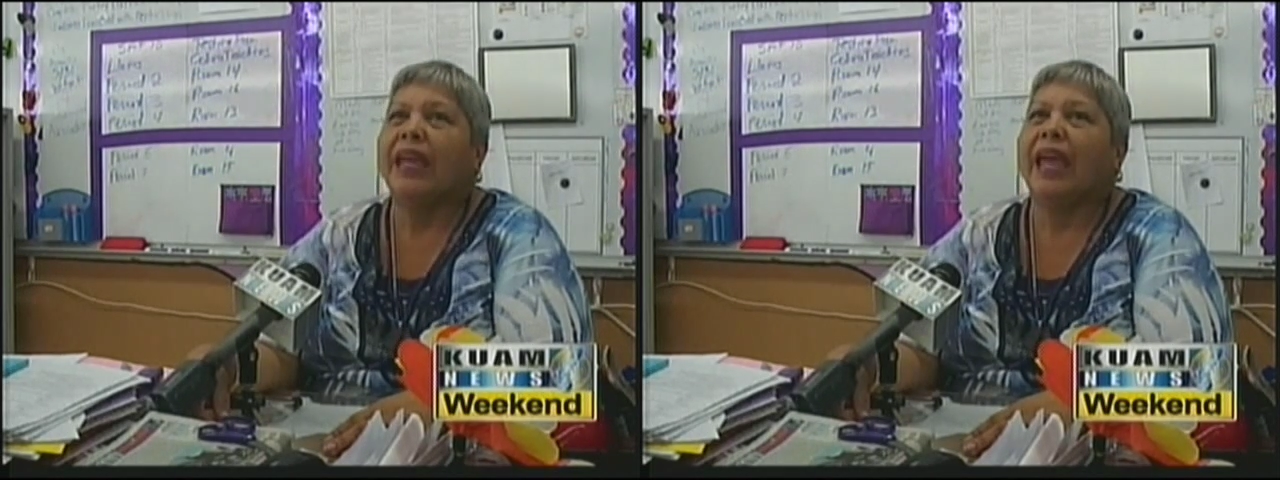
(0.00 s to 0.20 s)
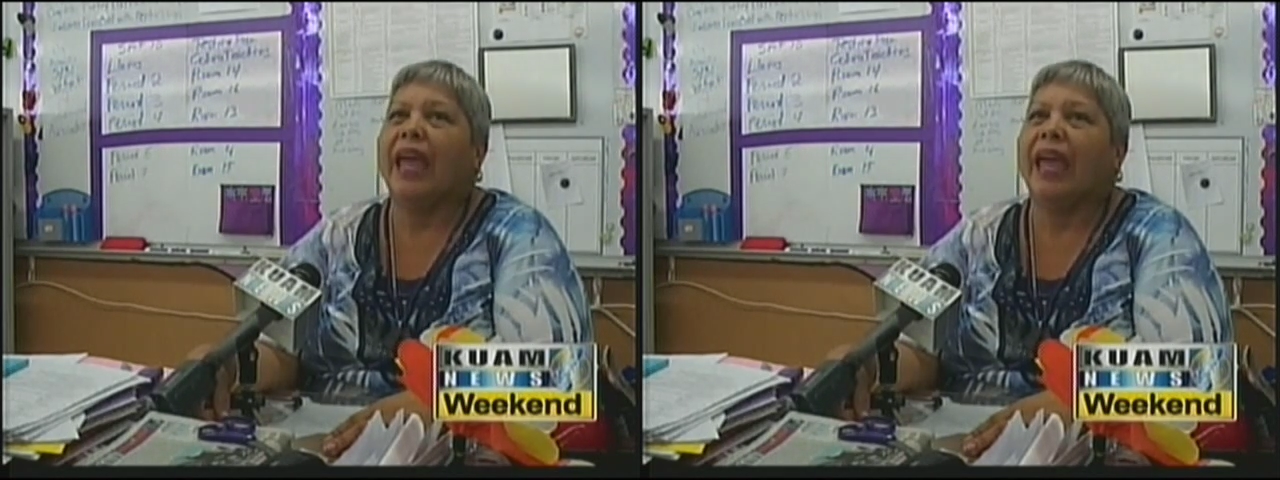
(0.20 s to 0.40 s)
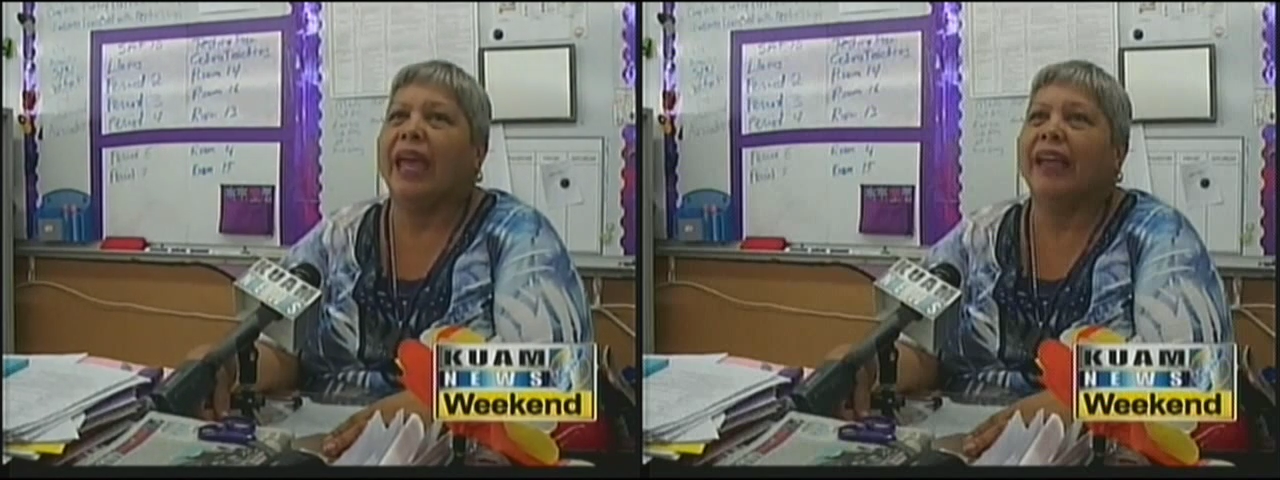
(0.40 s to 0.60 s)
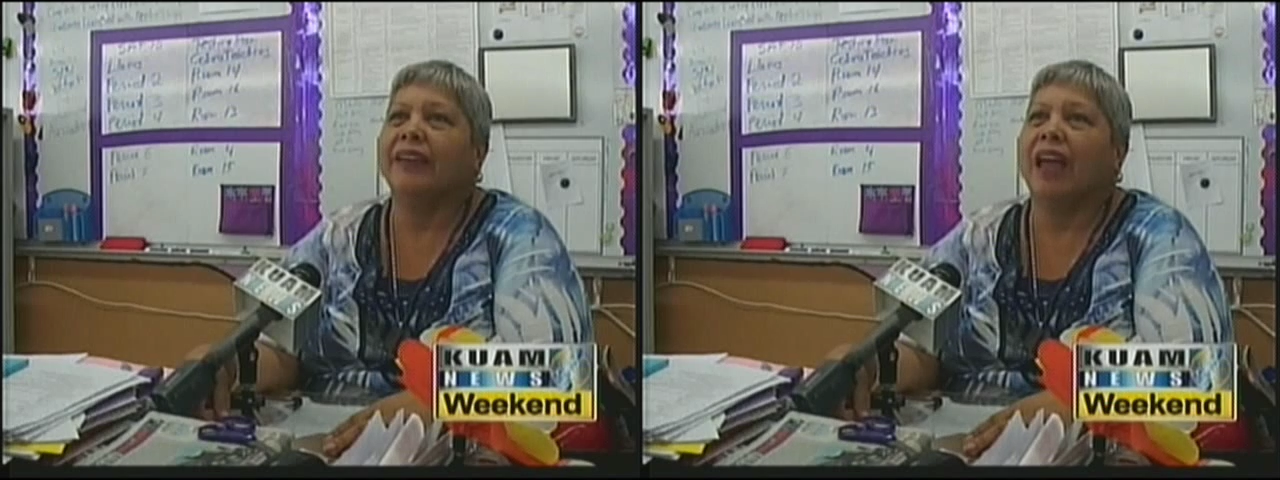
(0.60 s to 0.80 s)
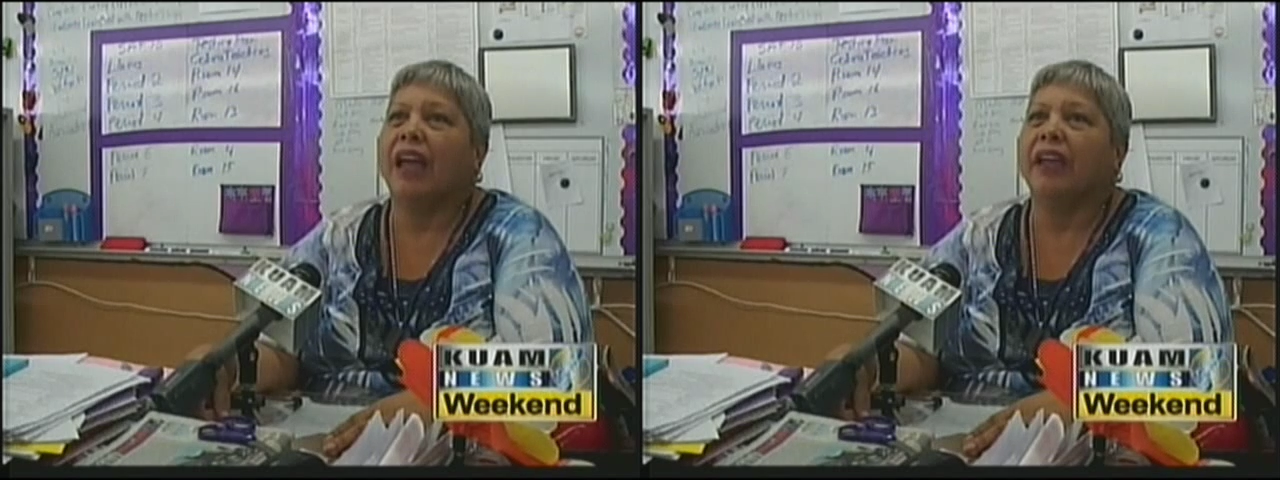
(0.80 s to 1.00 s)

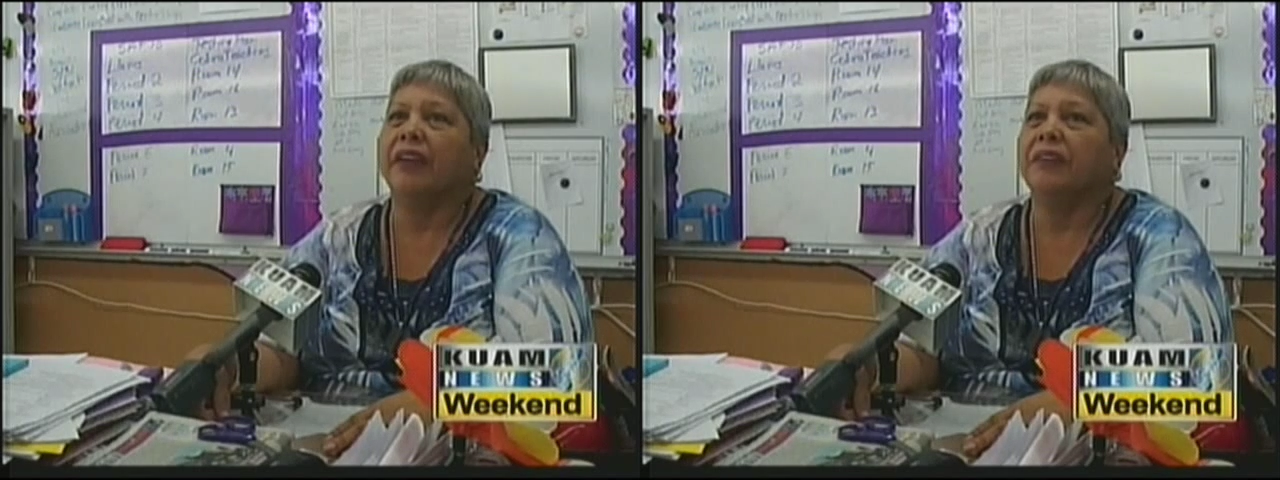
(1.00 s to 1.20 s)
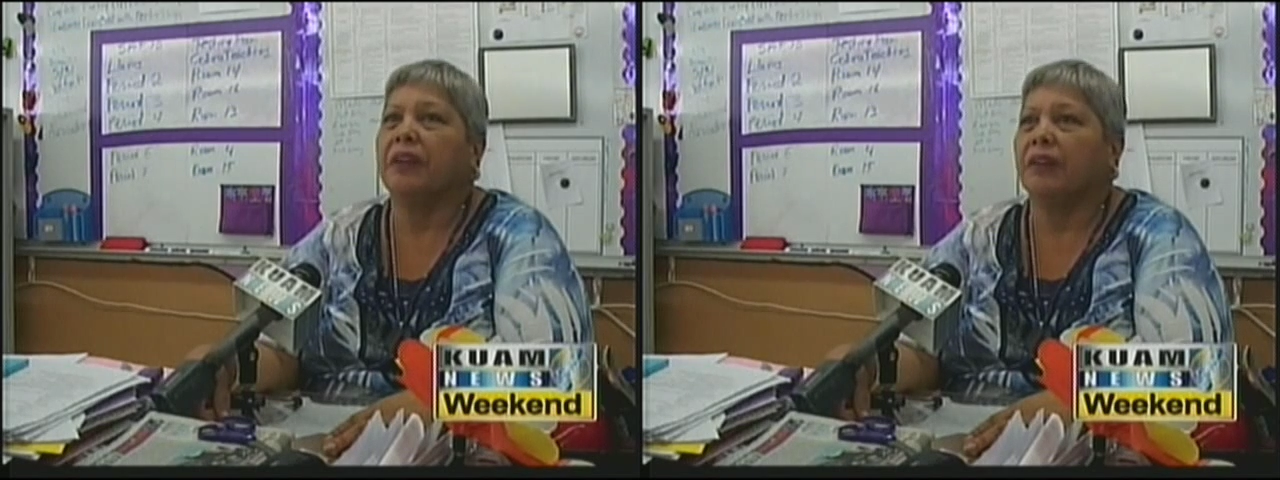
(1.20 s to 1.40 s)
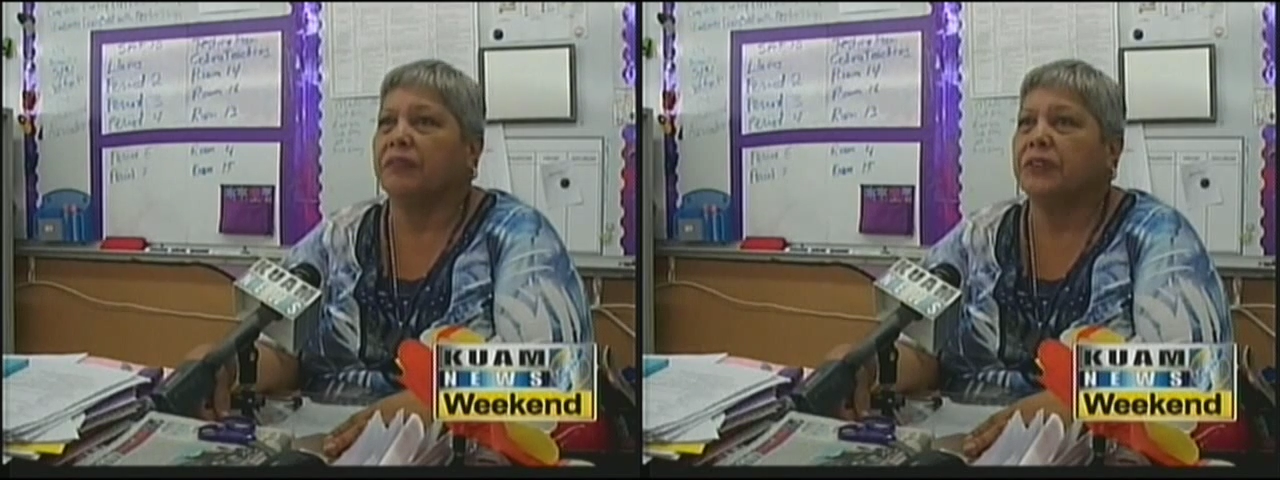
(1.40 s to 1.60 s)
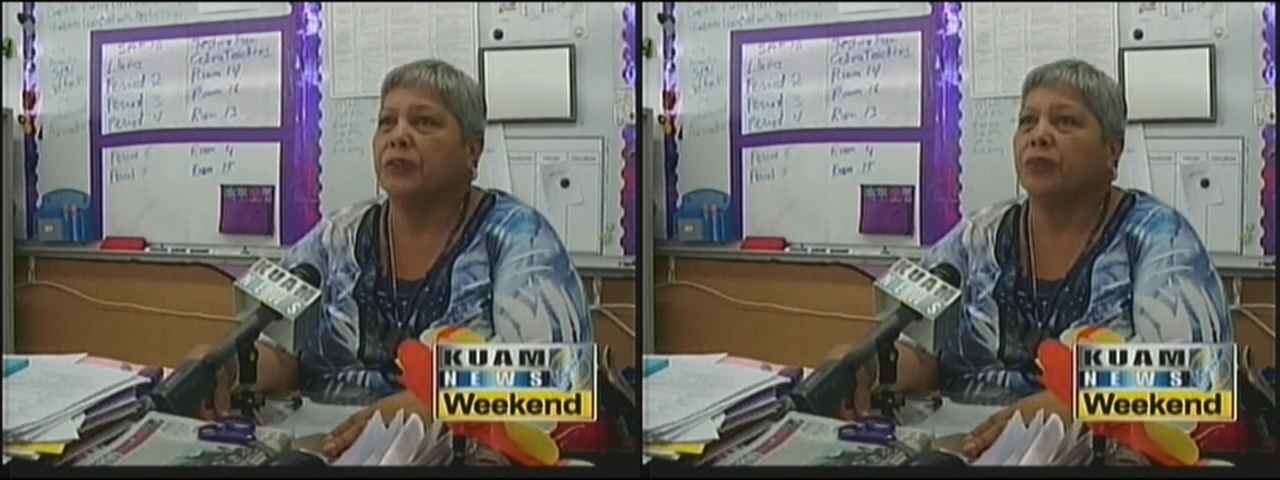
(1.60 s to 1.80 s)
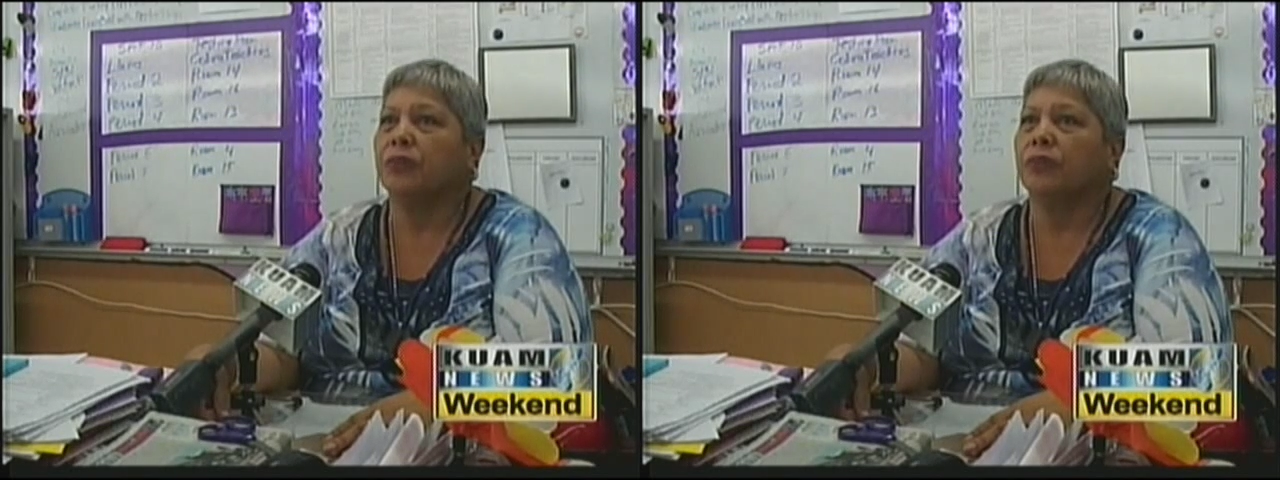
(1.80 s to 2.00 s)
and I, you
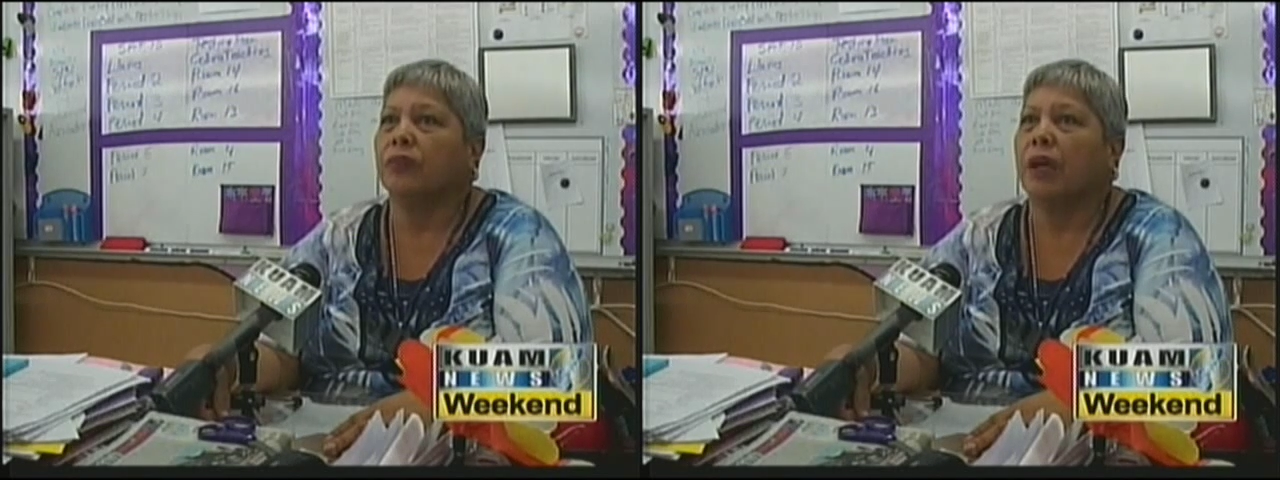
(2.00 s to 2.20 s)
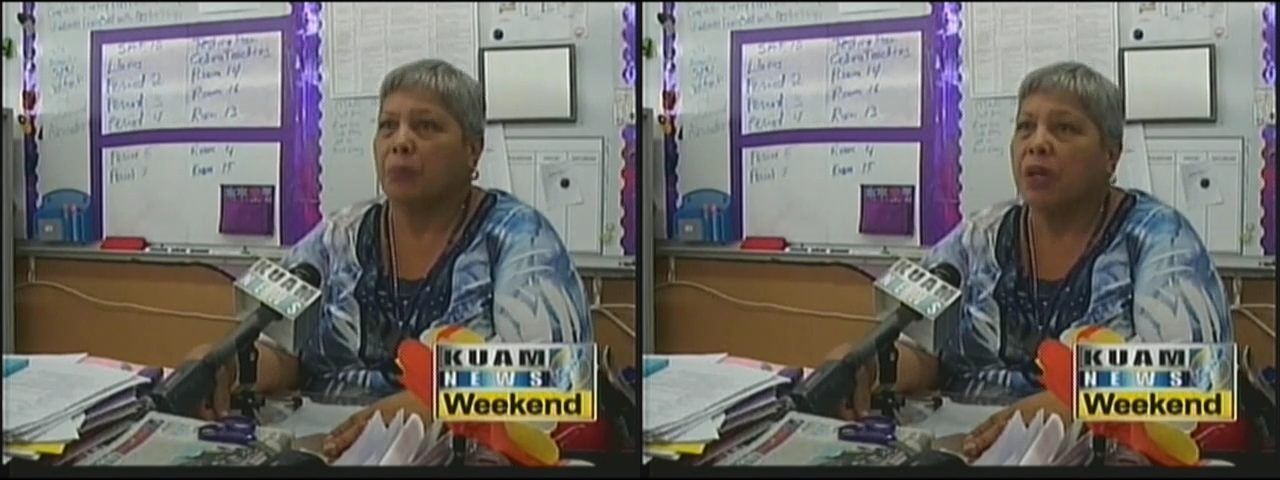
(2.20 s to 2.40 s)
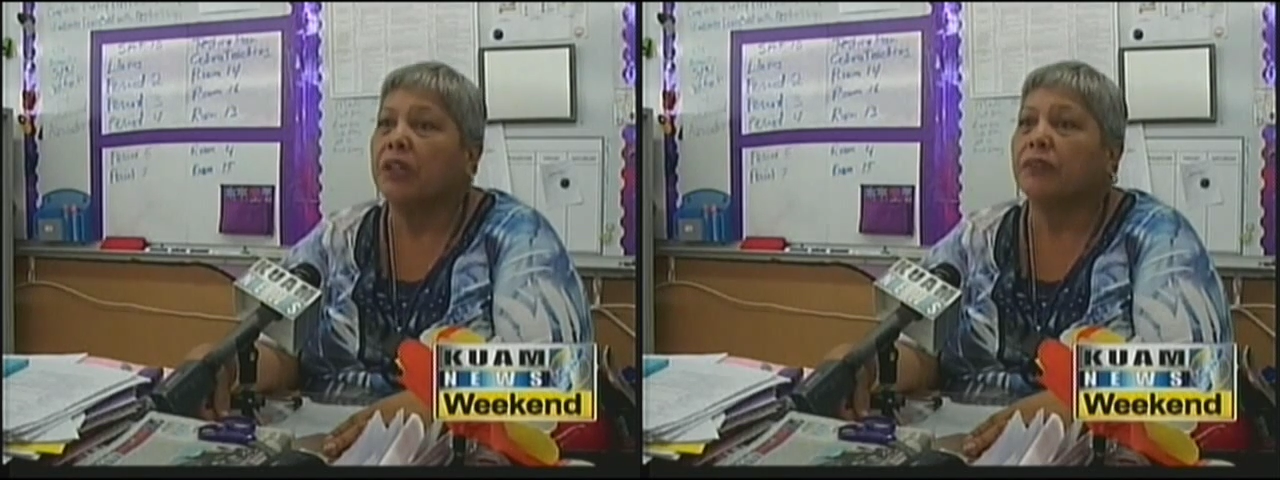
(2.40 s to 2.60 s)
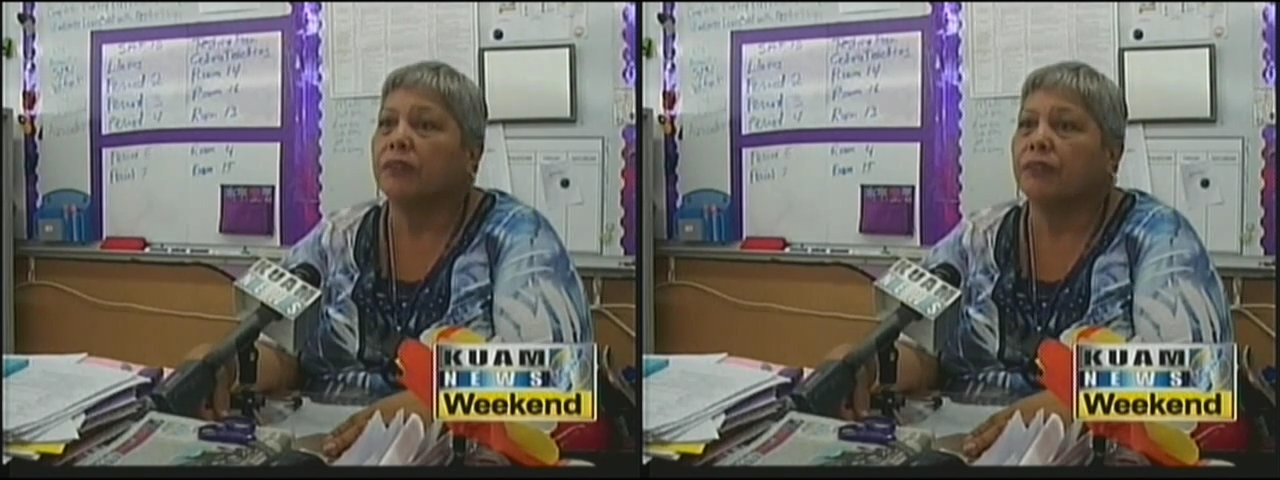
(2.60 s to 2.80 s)
know, I want to